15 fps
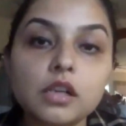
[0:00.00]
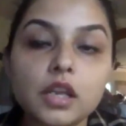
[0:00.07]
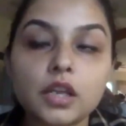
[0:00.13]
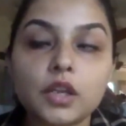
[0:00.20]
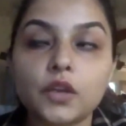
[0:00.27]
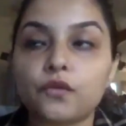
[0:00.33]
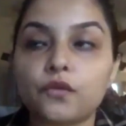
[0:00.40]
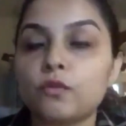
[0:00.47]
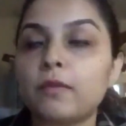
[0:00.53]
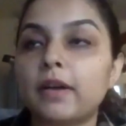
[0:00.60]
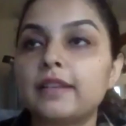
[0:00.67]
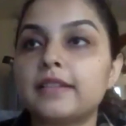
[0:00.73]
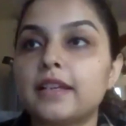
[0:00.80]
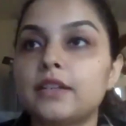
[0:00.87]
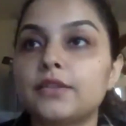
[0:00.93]
if you
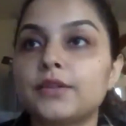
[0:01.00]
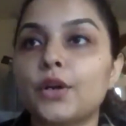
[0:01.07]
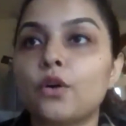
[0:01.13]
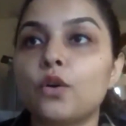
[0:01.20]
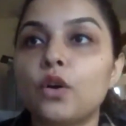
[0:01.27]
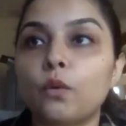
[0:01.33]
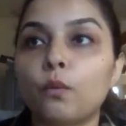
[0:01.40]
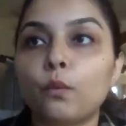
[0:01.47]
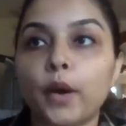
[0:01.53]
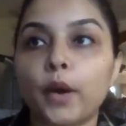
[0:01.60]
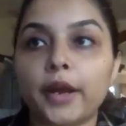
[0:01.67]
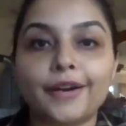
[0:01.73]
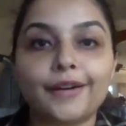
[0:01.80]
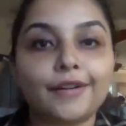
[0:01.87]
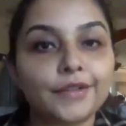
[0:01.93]
might say so,
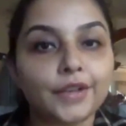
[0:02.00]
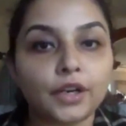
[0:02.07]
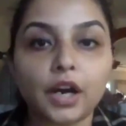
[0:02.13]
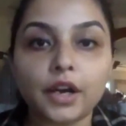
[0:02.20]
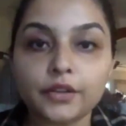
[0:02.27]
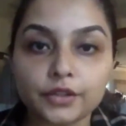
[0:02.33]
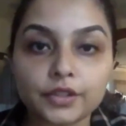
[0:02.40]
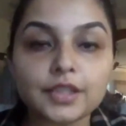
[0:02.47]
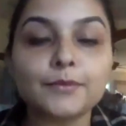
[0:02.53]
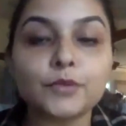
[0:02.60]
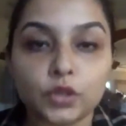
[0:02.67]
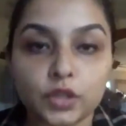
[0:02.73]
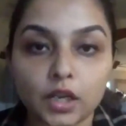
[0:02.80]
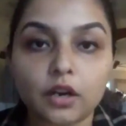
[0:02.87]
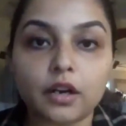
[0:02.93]
where there are other teams
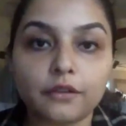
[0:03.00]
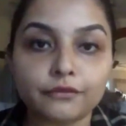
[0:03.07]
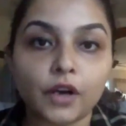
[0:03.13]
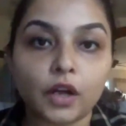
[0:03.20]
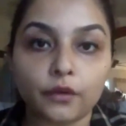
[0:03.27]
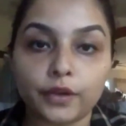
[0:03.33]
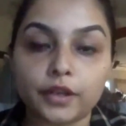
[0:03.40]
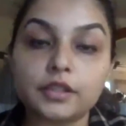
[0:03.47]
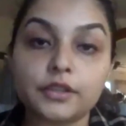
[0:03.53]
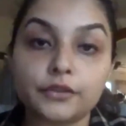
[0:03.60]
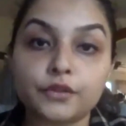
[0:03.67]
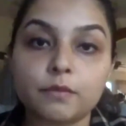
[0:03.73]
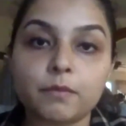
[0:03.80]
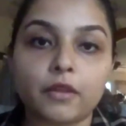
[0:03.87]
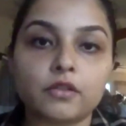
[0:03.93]
and they are following a
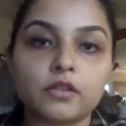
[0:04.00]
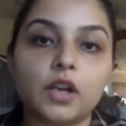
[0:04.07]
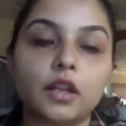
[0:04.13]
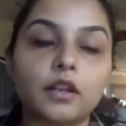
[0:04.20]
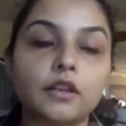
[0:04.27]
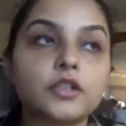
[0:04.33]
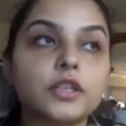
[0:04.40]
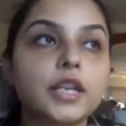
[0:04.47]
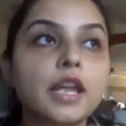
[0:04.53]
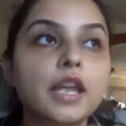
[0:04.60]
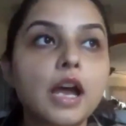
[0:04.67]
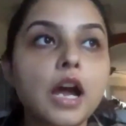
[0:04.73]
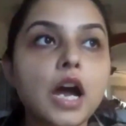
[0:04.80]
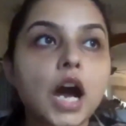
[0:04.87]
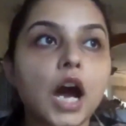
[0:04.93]
different methodology.
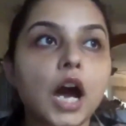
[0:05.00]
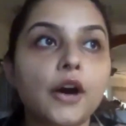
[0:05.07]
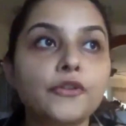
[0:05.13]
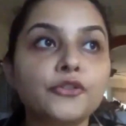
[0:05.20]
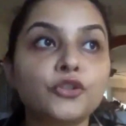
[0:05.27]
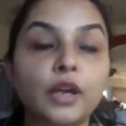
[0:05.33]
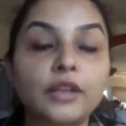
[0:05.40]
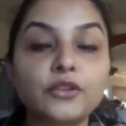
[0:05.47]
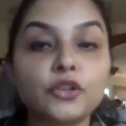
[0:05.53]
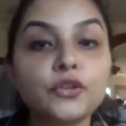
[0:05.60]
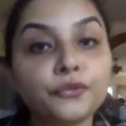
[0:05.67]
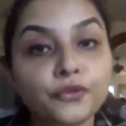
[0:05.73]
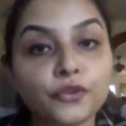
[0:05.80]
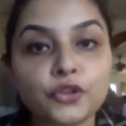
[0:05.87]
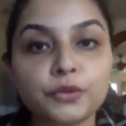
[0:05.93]
To answer the
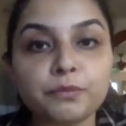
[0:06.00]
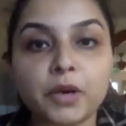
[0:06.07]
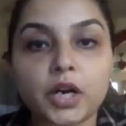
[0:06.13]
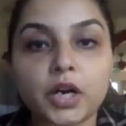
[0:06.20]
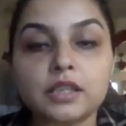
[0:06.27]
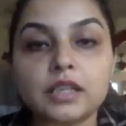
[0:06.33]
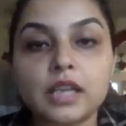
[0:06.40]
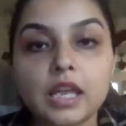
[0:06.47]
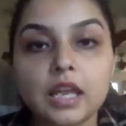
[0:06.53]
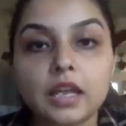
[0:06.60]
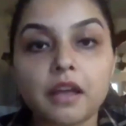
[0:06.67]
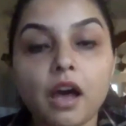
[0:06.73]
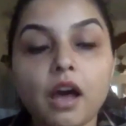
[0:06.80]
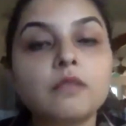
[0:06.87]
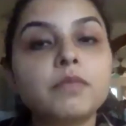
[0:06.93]
first part,
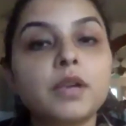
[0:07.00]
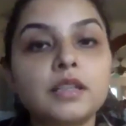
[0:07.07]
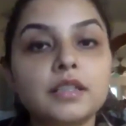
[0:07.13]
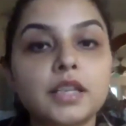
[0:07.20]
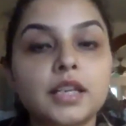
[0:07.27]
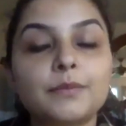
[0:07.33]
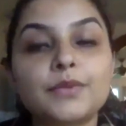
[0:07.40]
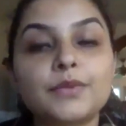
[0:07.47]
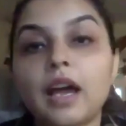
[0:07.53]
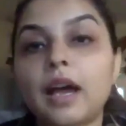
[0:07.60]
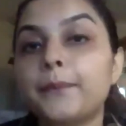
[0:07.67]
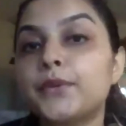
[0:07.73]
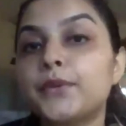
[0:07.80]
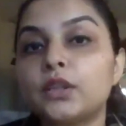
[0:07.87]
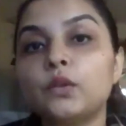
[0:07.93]
Kanban teams
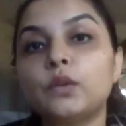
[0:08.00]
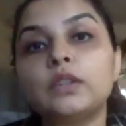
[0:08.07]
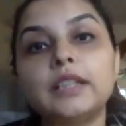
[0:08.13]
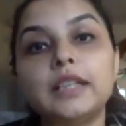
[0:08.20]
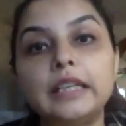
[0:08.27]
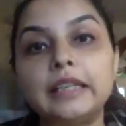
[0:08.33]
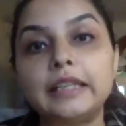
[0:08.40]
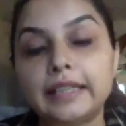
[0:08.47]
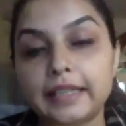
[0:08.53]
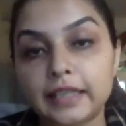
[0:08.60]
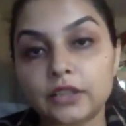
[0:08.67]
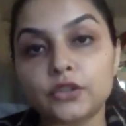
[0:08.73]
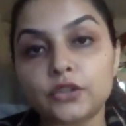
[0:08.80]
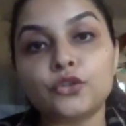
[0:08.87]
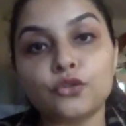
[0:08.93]
absolutely
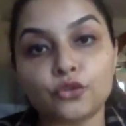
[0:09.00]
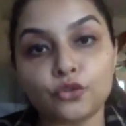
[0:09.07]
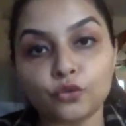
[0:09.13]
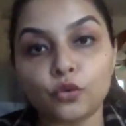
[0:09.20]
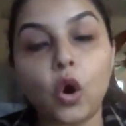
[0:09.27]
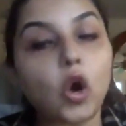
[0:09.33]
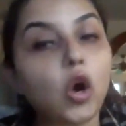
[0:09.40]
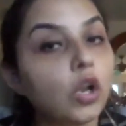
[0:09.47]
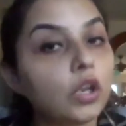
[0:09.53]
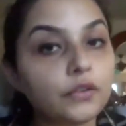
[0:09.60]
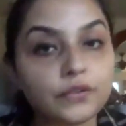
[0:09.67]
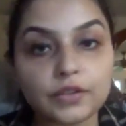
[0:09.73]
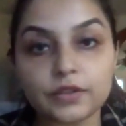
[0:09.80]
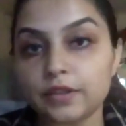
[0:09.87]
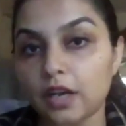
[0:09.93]
need to do all
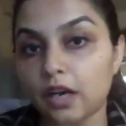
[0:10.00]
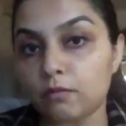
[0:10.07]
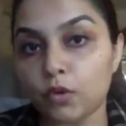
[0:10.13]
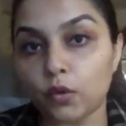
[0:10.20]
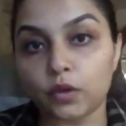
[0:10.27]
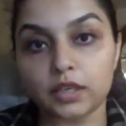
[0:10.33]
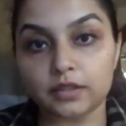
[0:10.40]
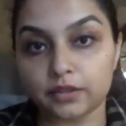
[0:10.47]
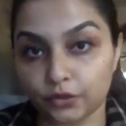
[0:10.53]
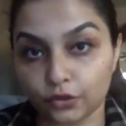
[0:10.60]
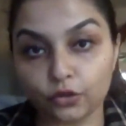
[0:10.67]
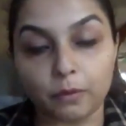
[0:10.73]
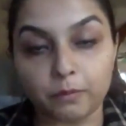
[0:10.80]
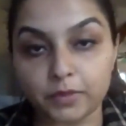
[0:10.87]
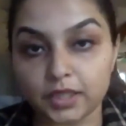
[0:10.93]
of the ceremonies a
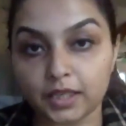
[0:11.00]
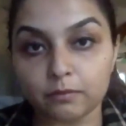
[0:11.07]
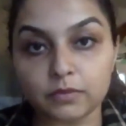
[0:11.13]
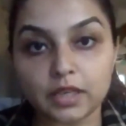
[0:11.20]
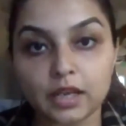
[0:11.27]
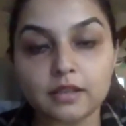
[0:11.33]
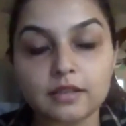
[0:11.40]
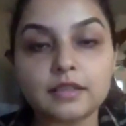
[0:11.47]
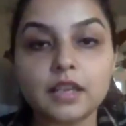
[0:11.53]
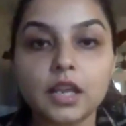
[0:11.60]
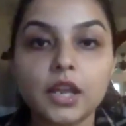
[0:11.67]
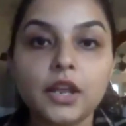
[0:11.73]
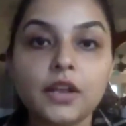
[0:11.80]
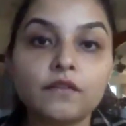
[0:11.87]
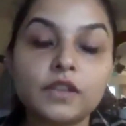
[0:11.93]
Scrum team does.
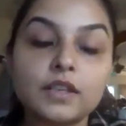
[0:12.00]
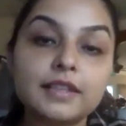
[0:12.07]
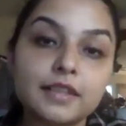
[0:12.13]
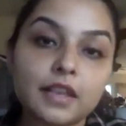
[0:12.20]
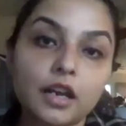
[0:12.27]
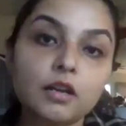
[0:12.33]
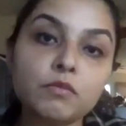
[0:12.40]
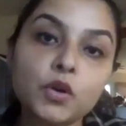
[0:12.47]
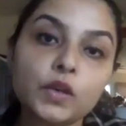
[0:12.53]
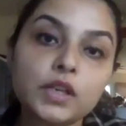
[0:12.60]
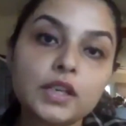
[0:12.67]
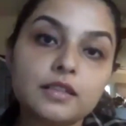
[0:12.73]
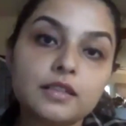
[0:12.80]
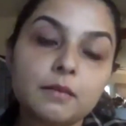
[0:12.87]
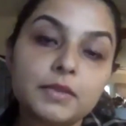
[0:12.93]
The
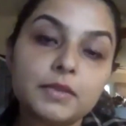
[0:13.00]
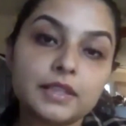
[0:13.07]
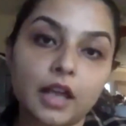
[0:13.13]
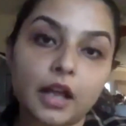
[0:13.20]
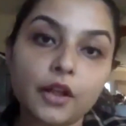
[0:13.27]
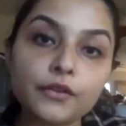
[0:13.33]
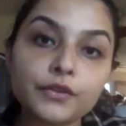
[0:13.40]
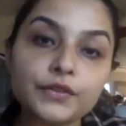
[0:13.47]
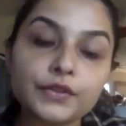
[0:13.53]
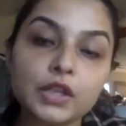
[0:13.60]
ceremonies themselves